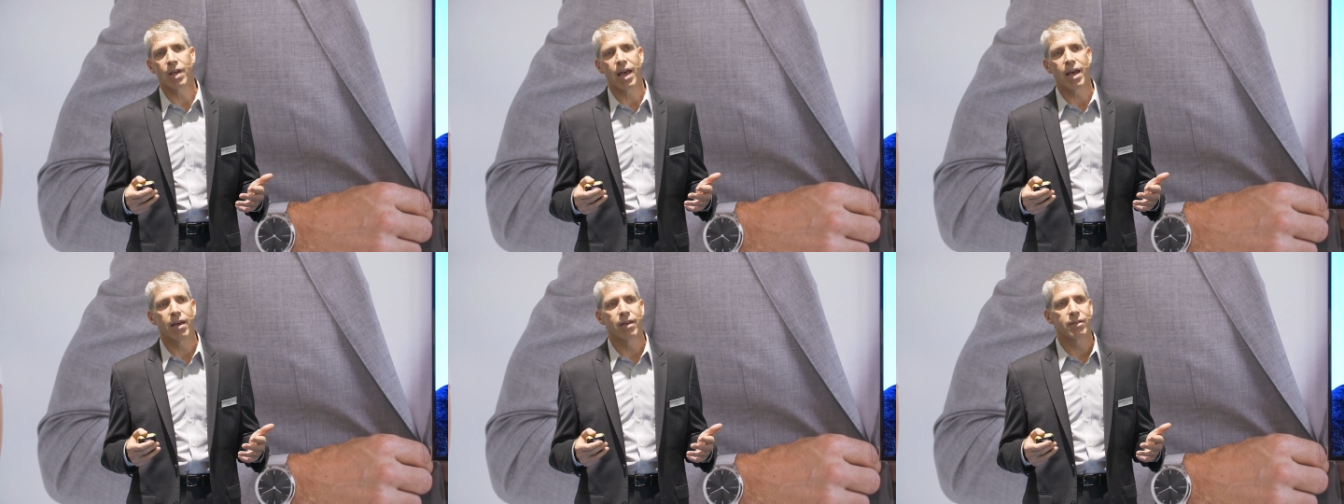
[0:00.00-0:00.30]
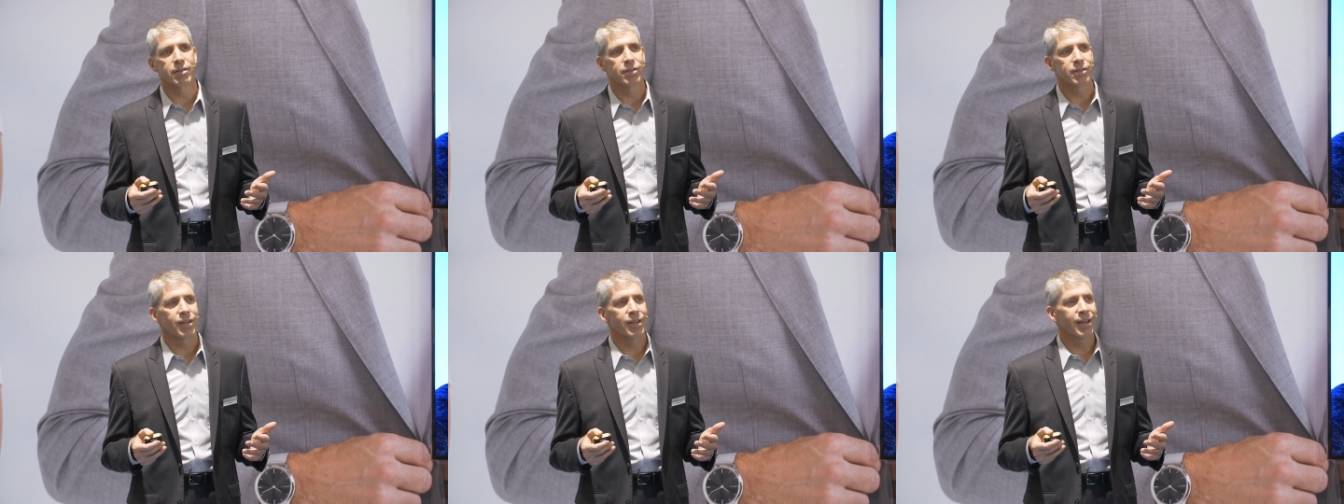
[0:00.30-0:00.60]

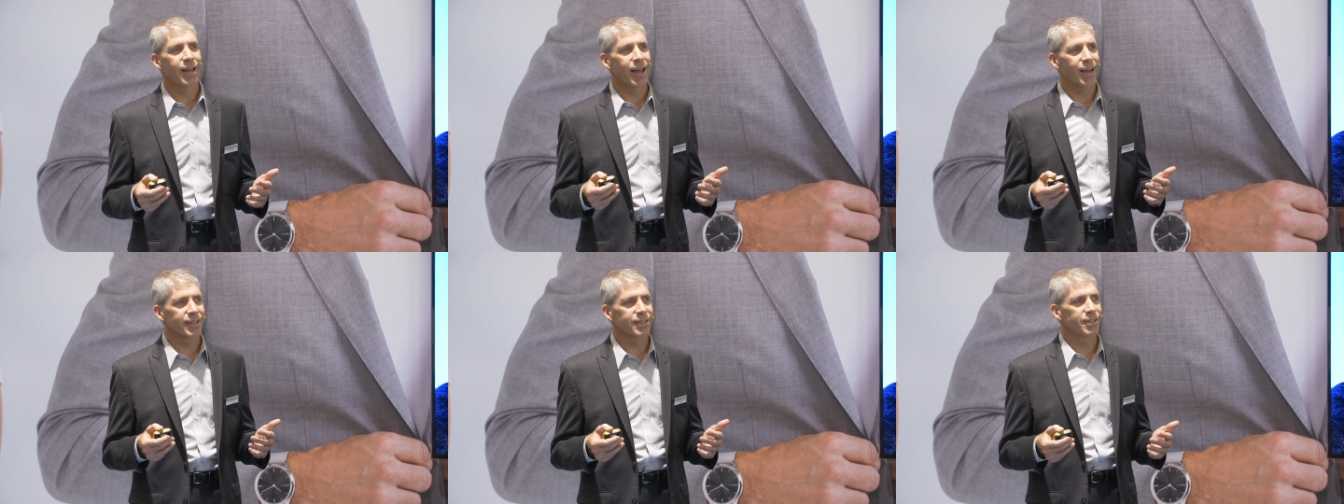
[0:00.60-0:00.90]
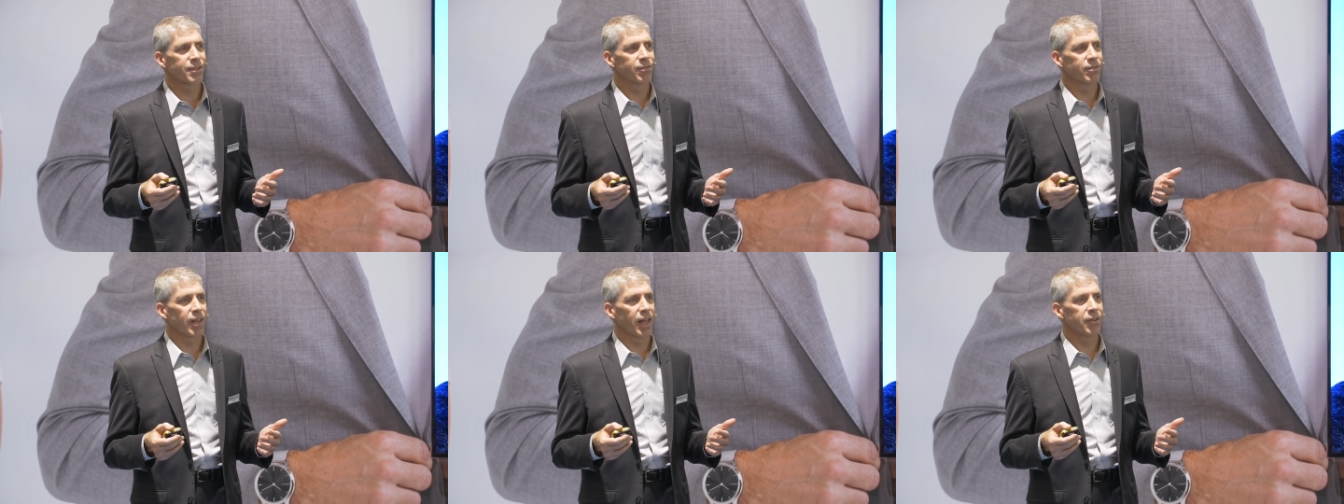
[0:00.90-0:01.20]
as an
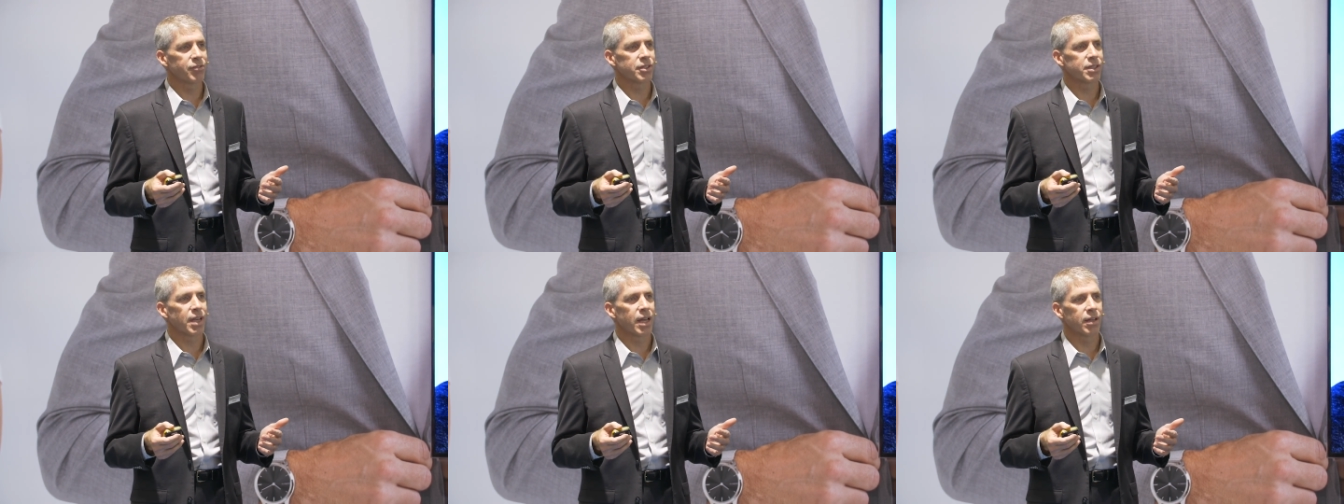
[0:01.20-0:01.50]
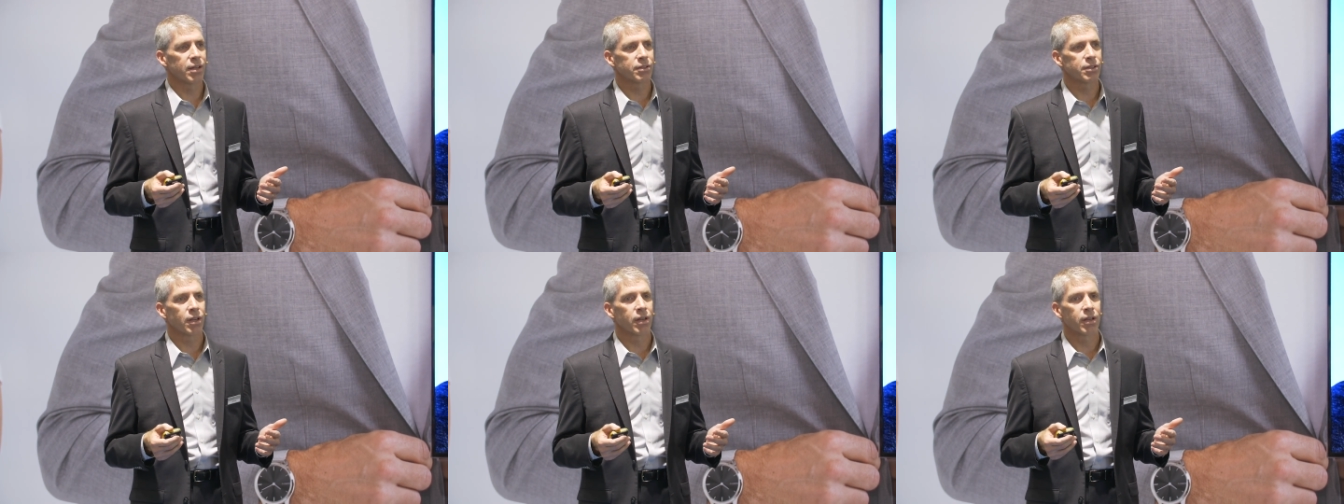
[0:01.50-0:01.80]
active
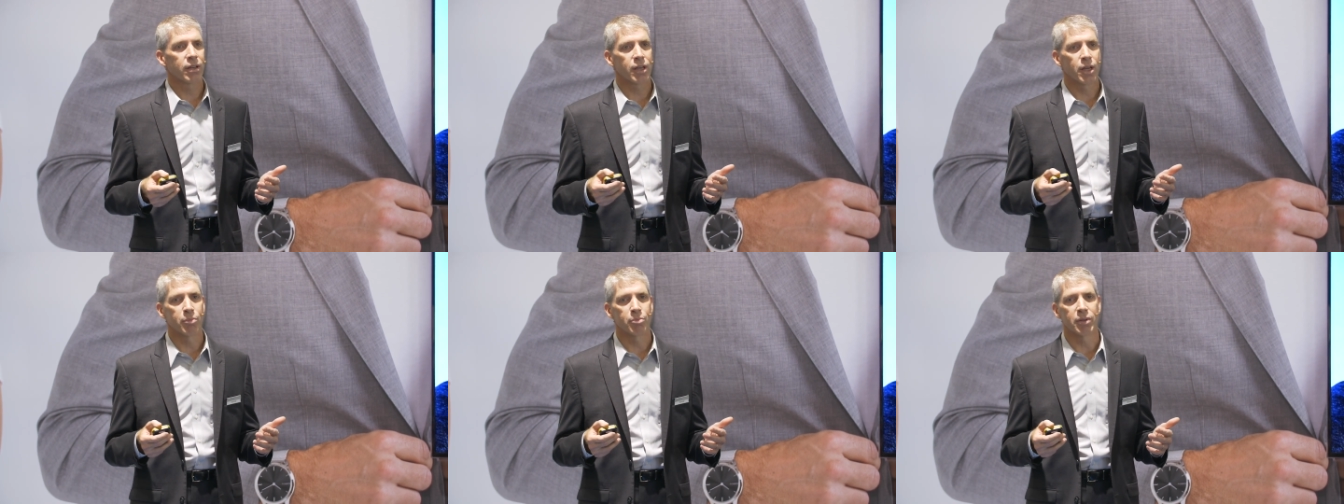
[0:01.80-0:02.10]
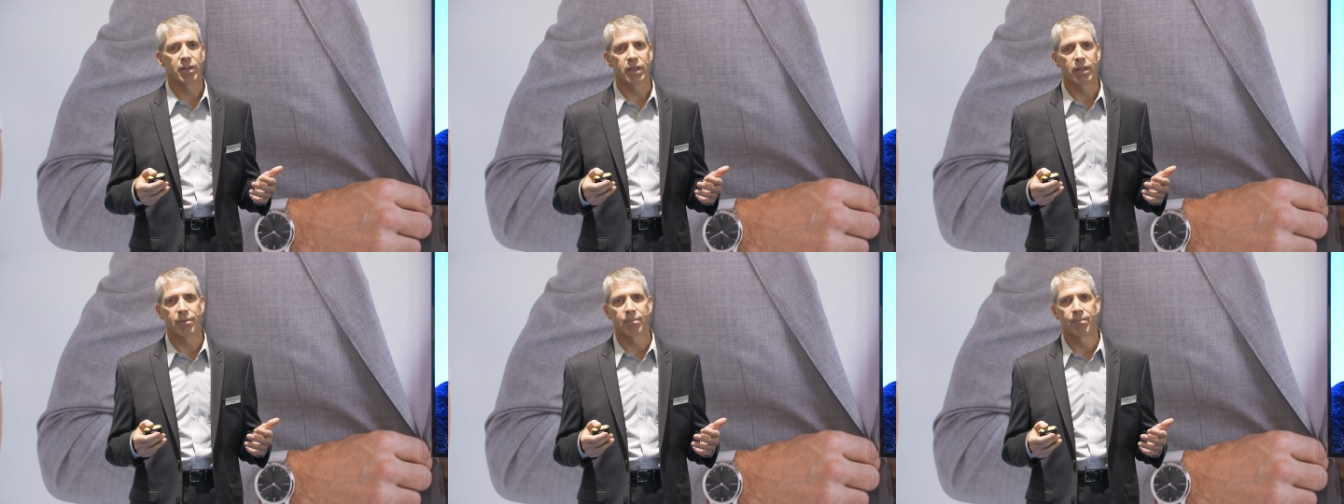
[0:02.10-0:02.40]
lifestyle
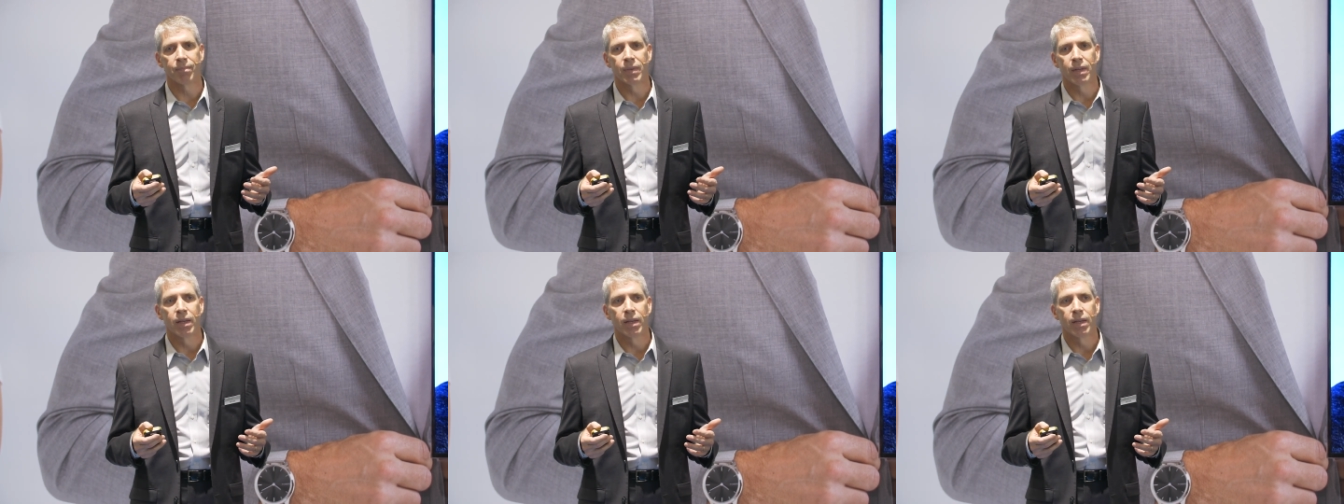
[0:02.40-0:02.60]
company.